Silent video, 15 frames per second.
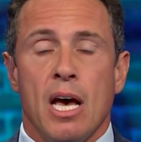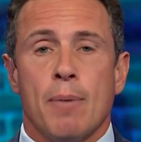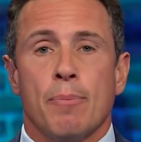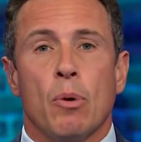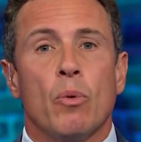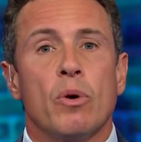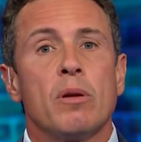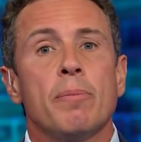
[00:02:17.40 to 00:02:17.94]
But
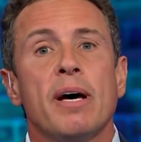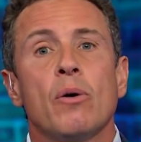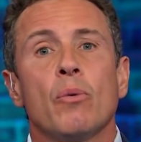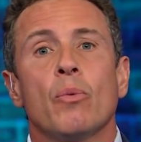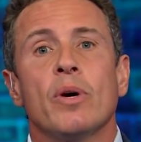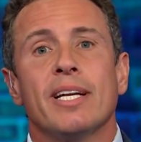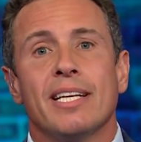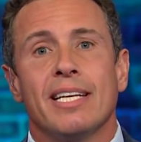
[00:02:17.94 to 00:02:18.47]
what about
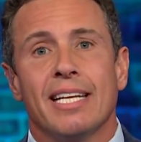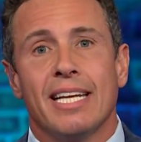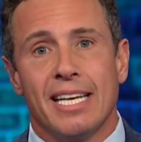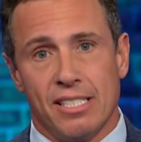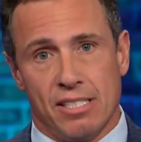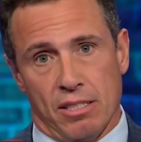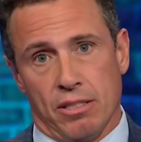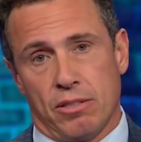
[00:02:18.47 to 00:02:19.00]
when it
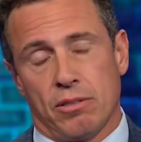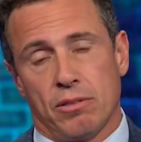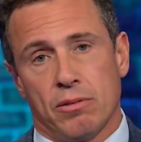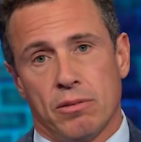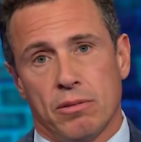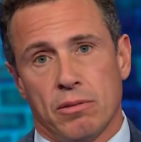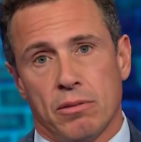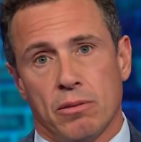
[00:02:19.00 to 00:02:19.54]
isn't?
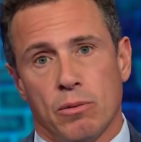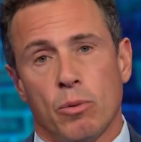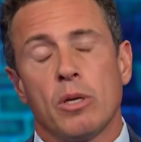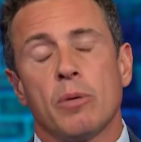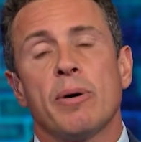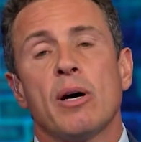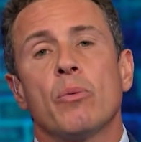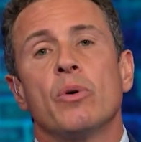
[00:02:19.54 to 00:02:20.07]
What
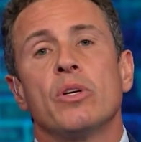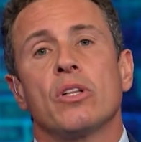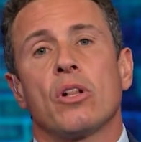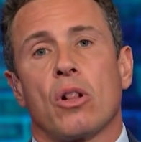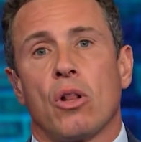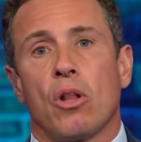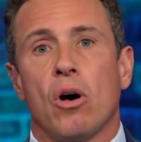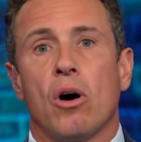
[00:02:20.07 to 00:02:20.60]
about when the
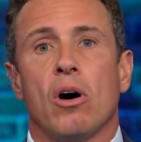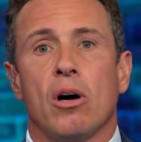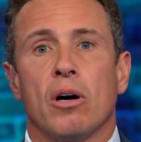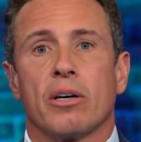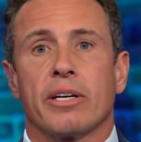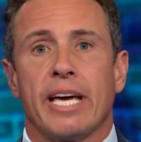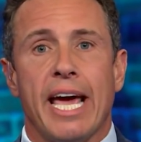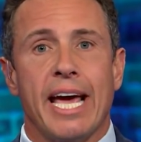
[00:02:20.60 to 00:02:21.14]

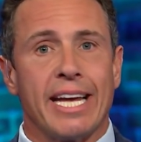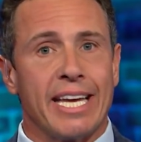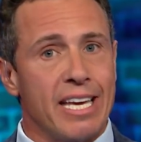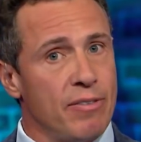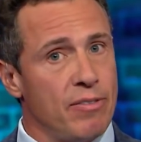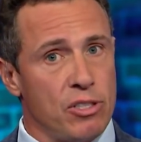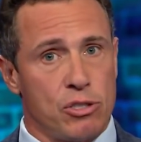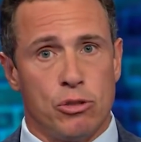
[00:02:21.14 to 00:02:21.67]
law can't
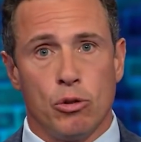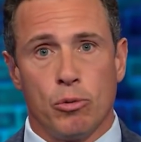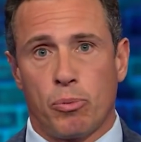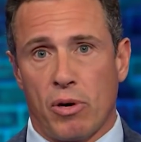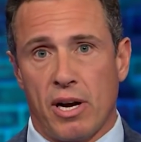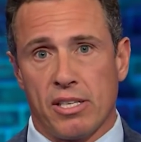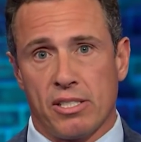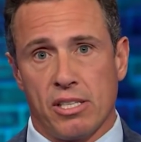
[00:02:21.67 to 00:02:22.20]
give us due
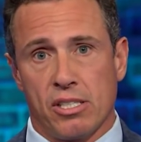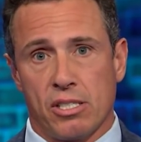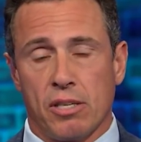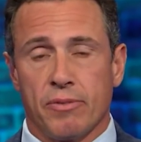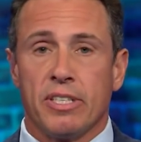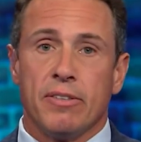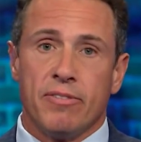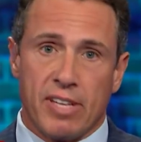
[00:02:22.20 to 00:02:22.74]
process
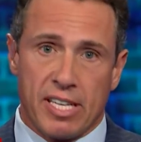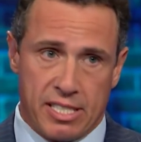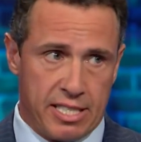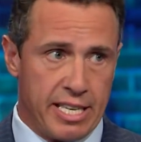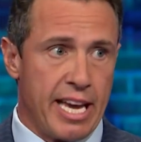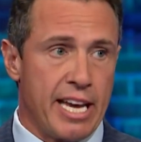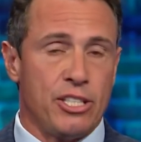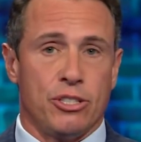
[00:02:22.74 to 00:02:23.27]
of an
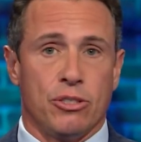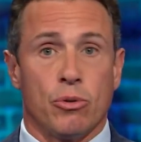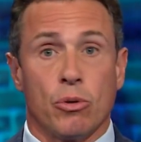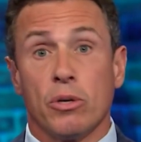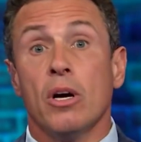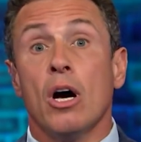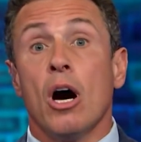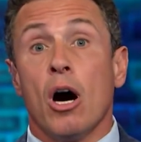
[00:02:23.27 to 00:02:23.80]
investigation
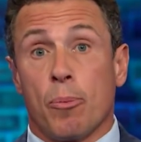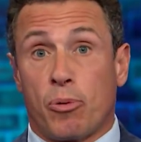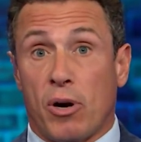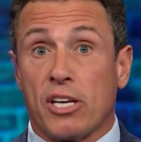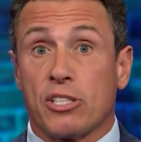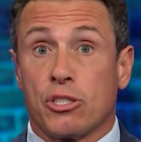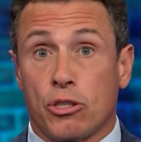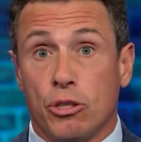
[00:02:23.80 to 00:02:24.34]
or a
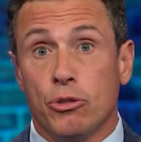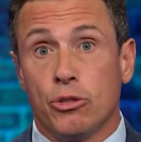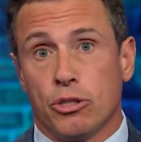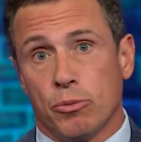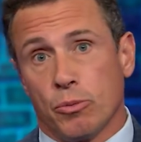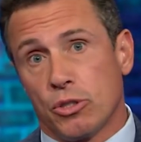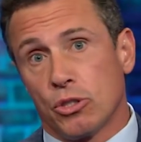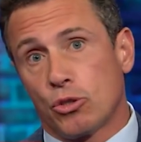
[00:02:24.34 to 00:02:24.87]

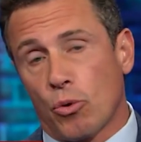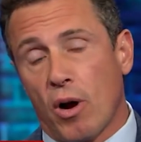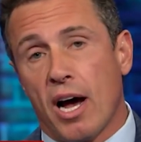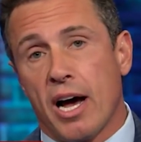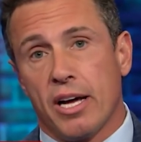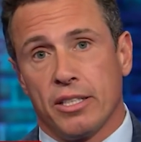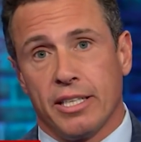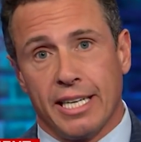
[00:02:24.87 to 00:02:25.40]
prosecution with a
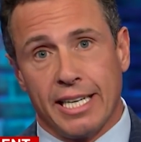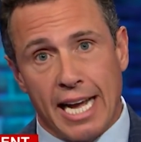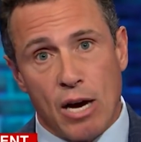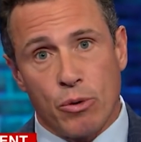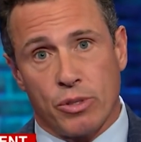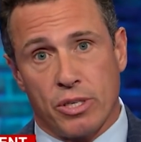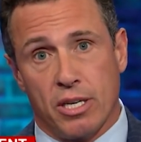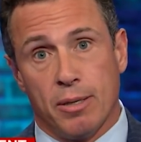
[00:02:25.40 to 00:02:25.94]
trial and an
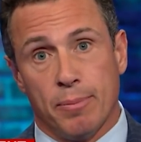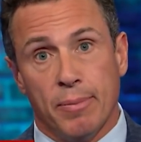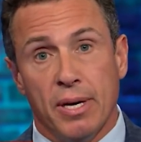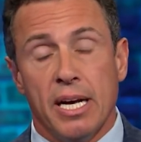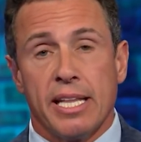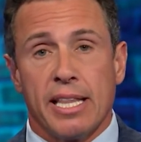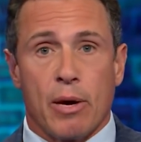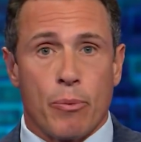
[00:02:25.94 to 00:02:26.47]
outcome
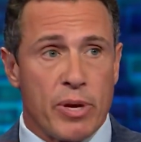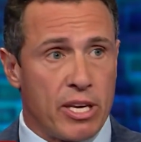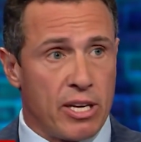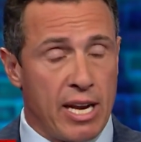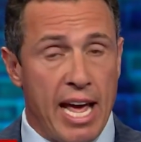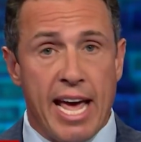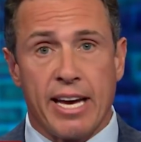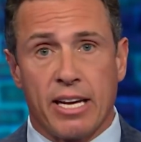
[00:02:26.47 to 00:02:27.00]
that we can
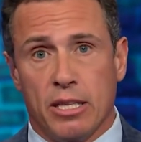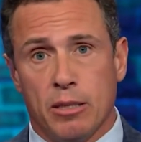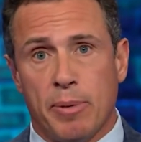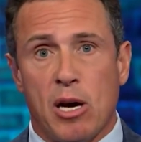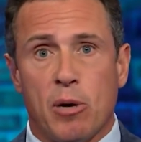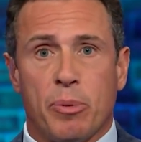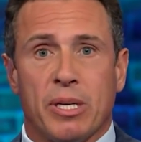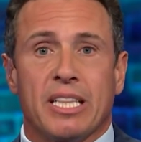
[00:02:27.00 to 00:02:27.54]
haggle
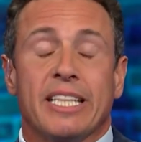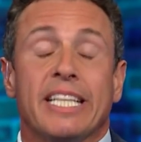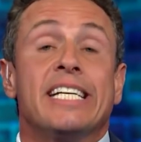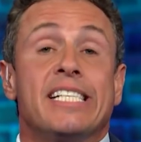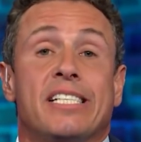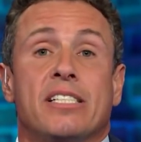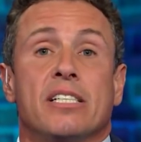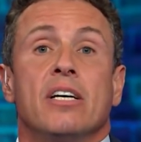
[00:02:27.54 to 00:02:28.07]
about, but at
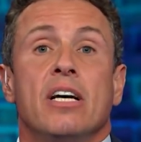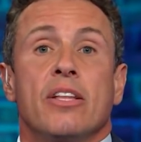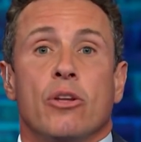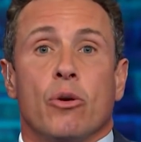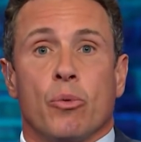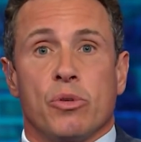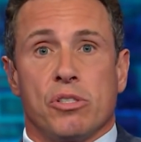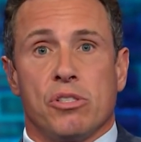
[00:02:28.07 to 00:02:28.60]
least
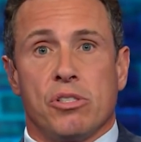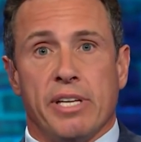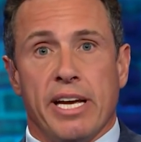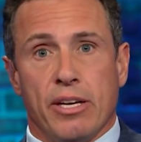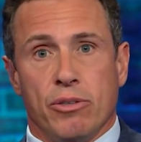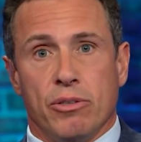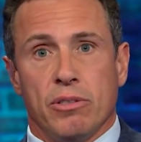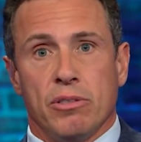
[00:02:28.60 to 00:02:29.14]
there was a
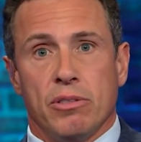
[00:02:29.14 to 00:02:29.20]
standard?